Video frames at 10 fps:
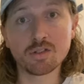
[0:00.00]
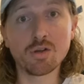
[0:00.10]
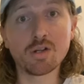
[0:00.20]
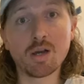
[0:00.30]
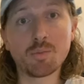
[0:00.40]

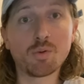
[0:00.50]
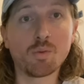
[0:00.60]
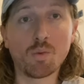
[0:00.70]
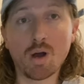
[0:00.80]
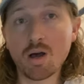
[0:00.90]
turn up
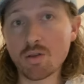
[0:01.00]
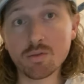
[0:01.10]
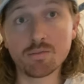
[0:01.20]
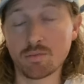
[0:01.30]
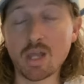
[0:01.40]

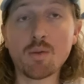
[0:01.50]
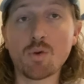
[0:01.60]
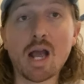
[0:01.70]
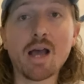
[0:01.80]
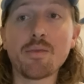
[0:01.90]
while they
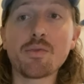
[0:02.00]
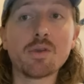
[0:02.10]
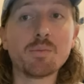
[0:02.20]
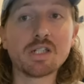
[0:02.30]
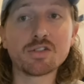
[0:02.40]
were
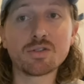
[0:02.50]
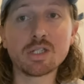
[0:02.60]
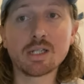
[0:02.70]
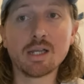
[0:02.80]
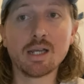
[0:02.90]
at the
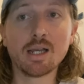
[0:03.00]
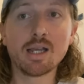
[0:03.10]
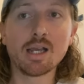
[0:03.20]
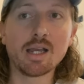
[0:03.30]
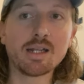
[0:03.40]
ministry,
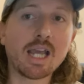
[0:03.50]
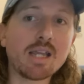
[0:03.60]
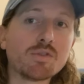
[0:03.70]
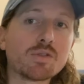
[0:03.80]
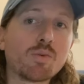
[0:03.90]
and
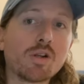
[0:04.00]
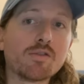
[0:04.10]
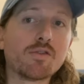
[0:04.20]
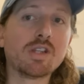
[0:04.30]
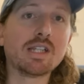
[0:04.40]
he was one
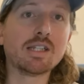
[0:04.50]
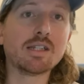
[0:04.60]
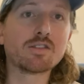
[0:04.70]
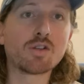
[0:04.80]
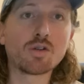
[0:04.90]
of
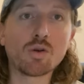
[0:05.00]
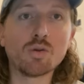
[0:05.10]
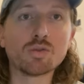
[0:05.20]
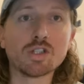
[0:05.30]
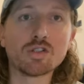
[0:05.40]
the
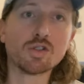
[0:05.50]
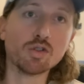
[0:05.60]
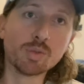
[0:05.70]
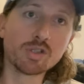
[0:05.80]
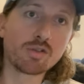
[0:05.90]
so-called
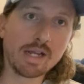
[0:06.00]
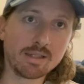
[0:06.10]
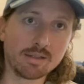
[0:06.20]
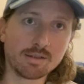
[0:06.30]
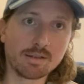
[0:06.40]
super
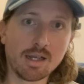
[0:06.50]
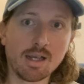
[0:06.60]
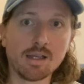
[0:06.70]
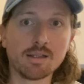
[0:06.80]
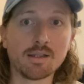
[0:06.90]
traitors
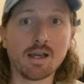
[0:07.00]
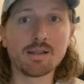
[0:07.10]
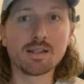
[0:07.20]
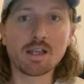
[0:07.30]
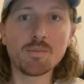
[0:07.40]

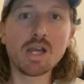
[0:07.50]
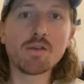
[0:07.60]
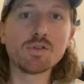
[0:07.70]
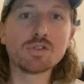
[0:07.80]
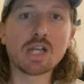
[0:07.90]
that the
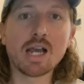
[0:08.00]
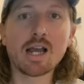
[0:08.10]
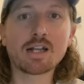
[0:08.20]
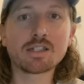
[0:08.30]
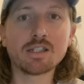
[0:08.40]
Khmer Rouge
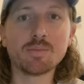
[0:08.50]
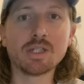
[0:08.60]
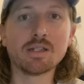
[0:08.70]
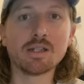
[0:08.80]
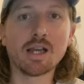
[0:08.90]
had actually
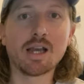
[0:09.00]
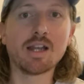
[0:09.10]
been